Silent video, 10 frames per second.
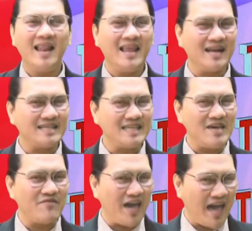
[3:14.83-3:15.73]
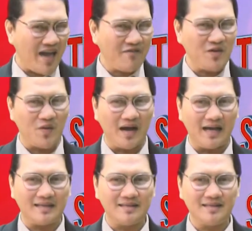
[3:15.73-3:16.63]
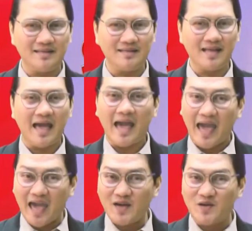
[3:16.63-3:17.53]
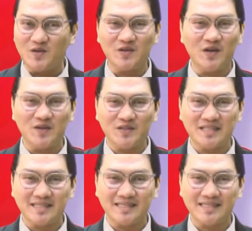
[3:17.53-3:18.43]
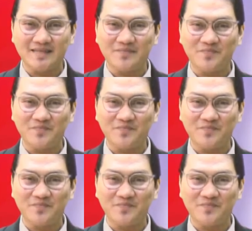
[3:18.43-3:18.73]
let us give everyone a kudos,